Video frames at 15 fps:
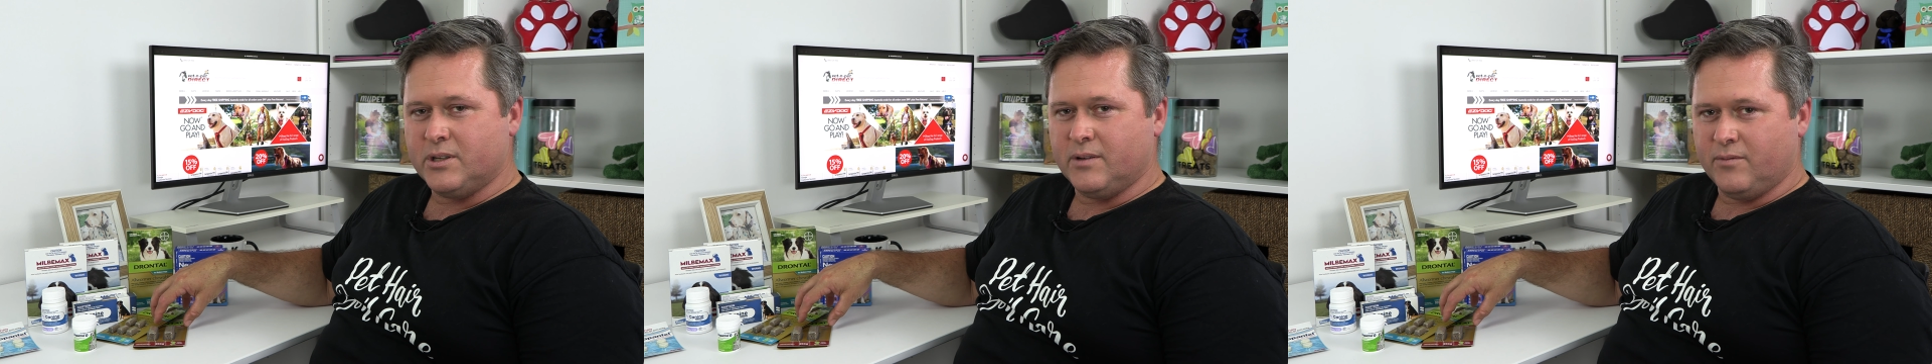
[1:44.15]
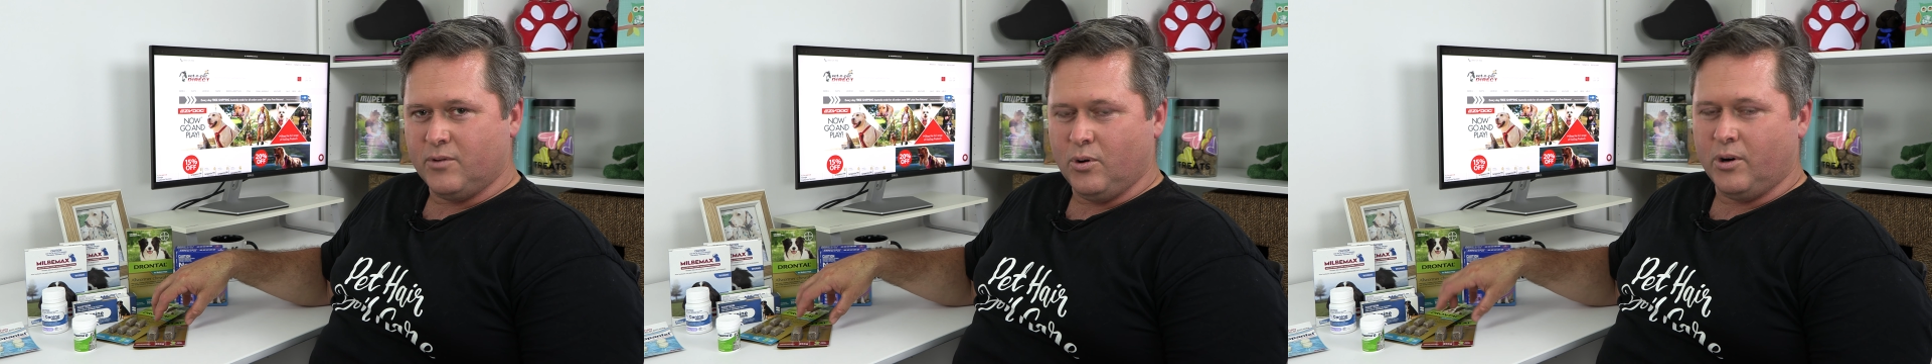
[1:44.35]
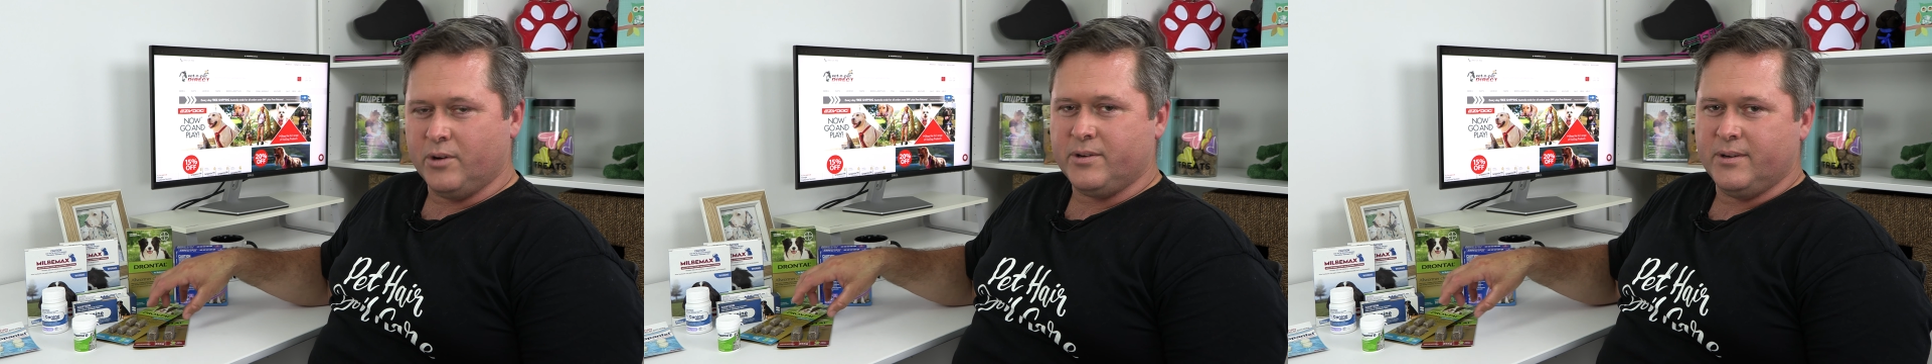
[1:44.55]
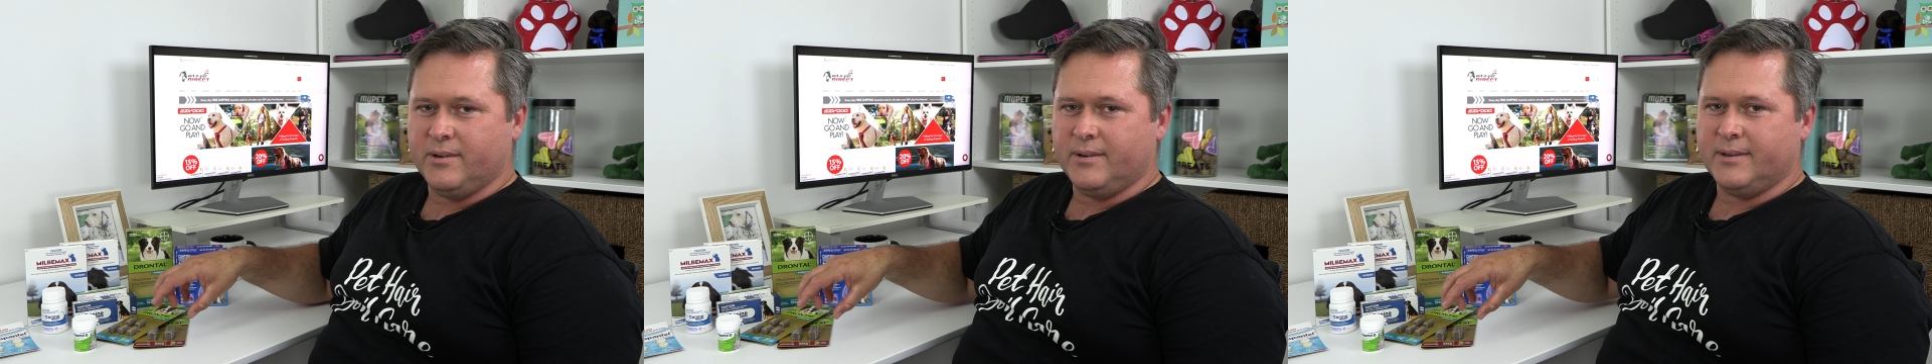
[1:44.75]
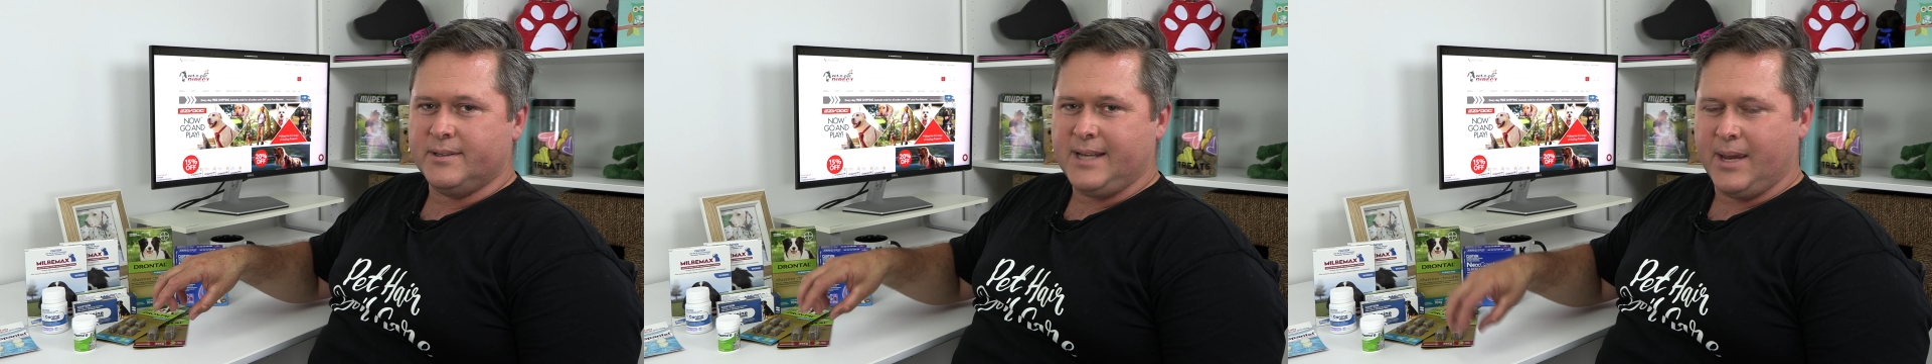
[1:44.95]
that have got
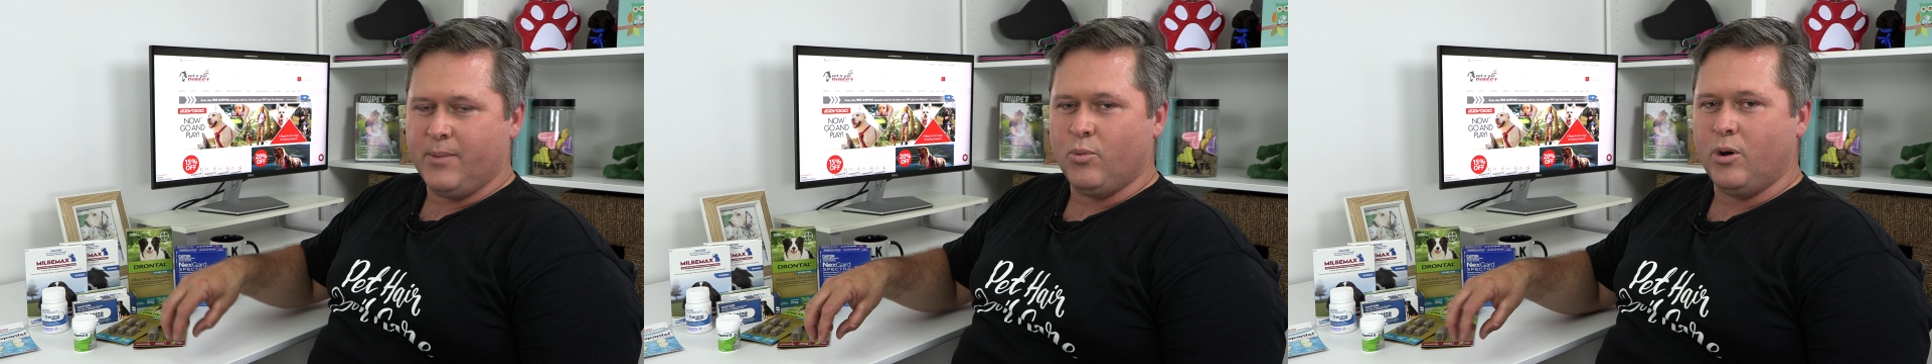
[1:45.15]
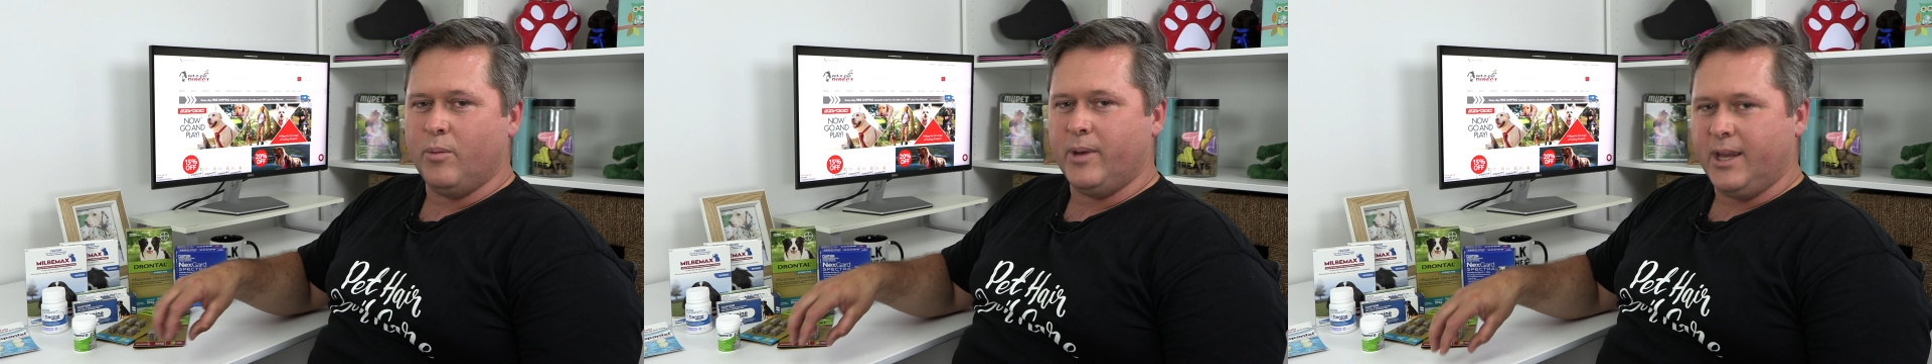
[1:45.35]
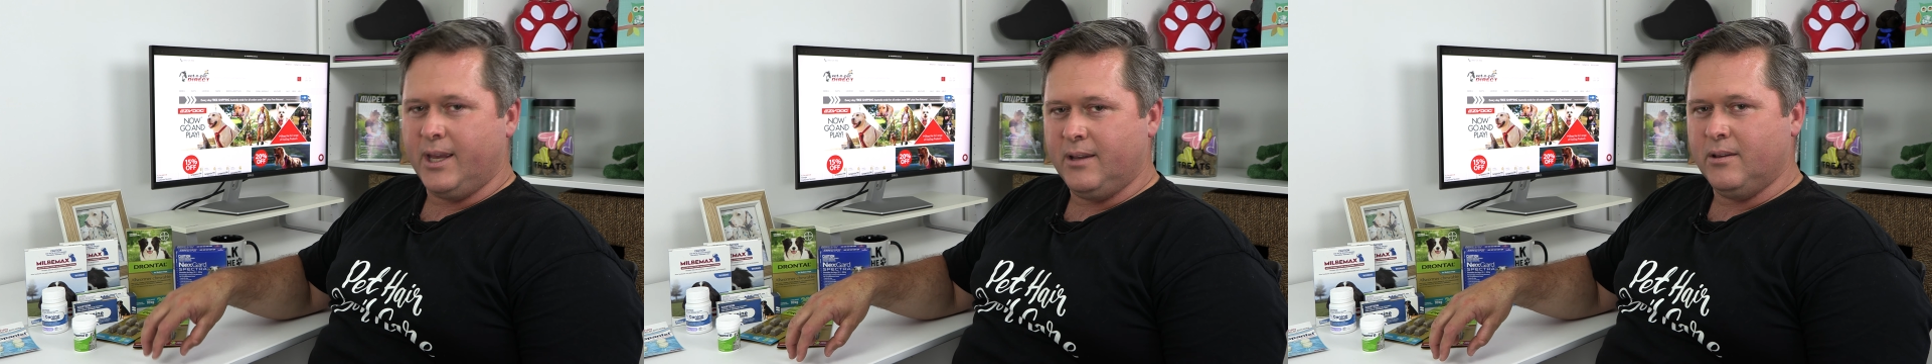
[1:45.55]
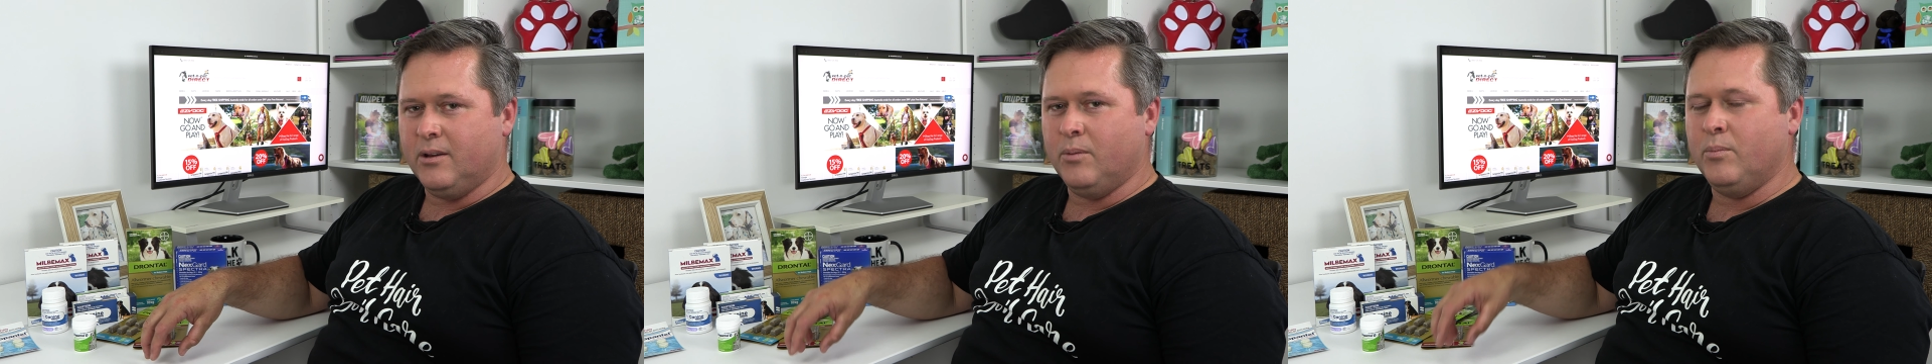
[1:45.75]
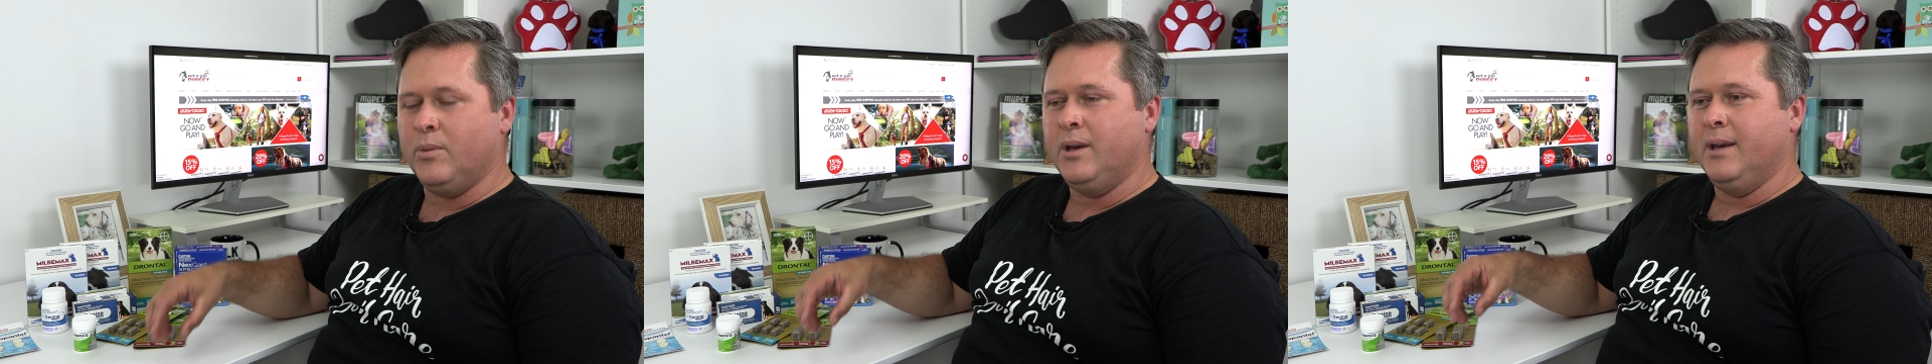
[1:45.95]
tapewormer in
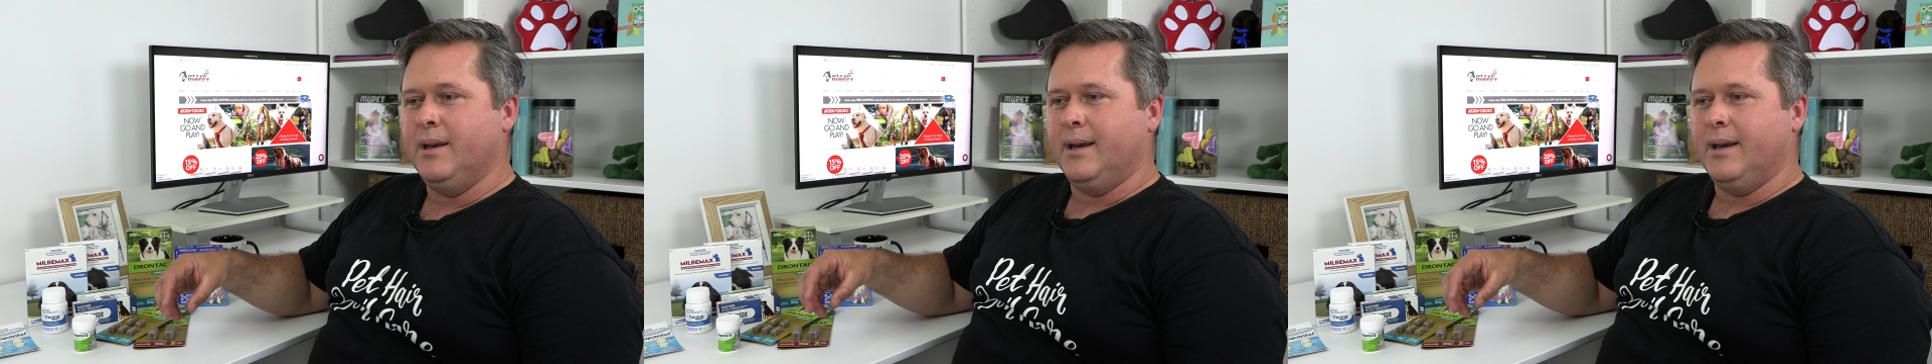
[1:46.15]
them